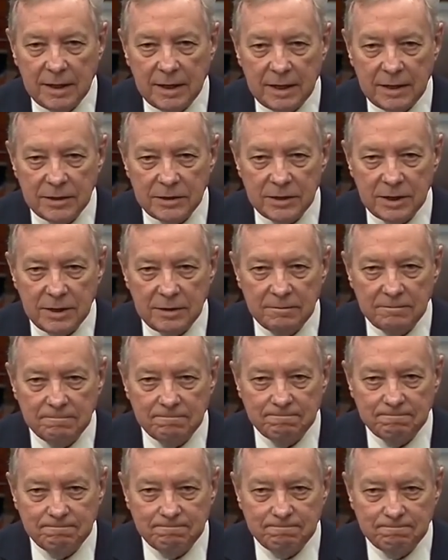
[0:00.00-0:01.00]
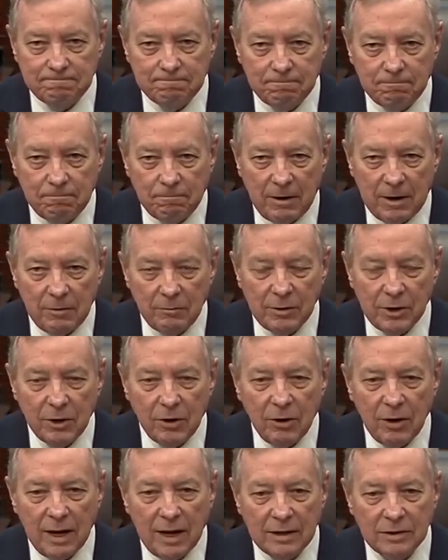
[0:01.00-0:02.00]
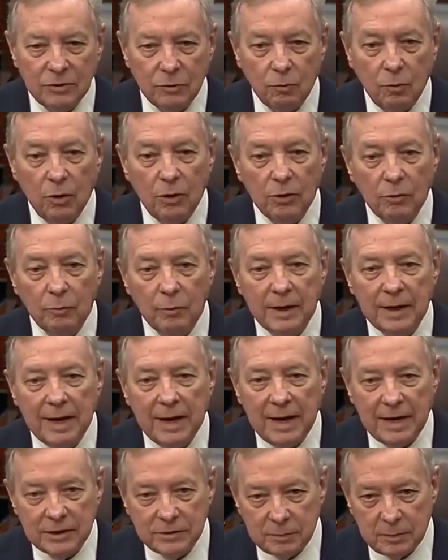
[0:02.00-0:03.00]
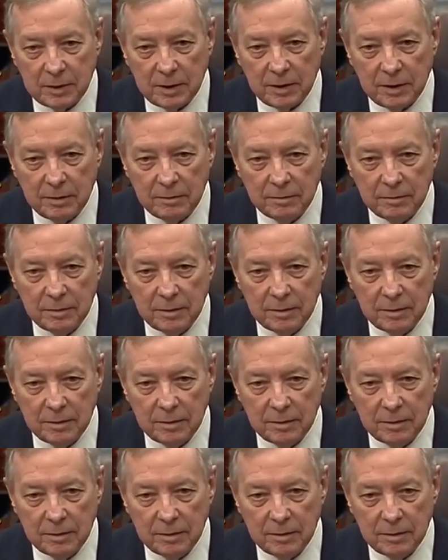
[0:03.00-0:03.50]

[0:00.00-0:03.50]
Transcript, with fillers: And I said, why don't we call out to Walter Reed Hospital